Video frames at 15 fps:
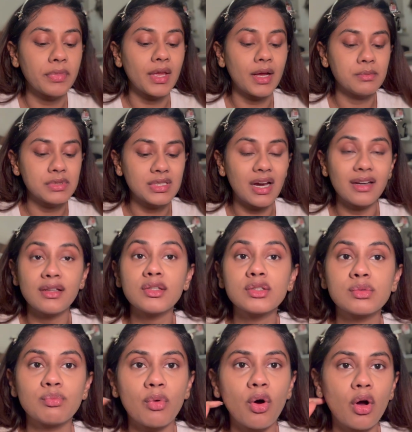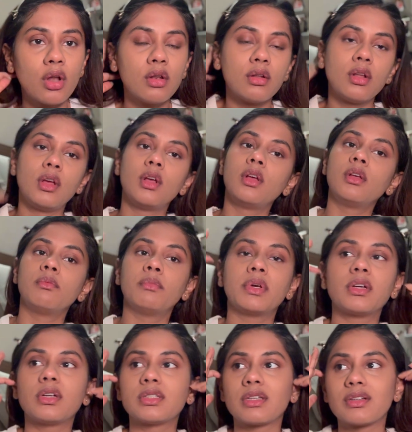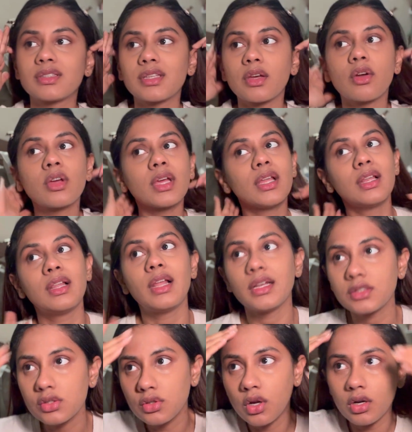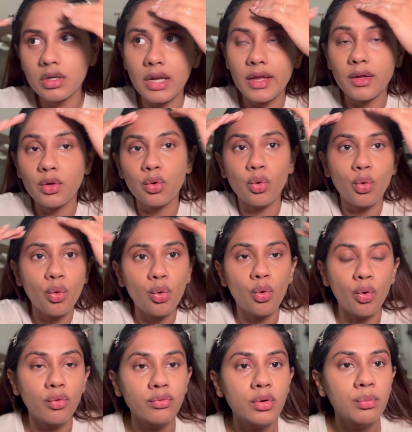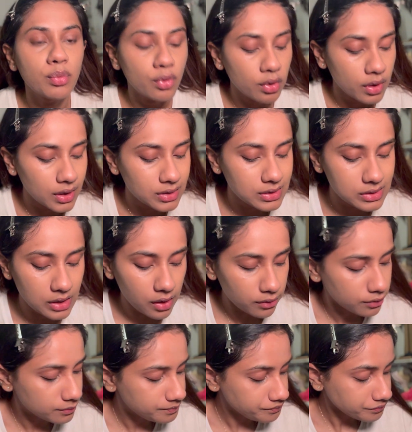I'm starting small because I was like, okay, let's not like go overboard and stuff.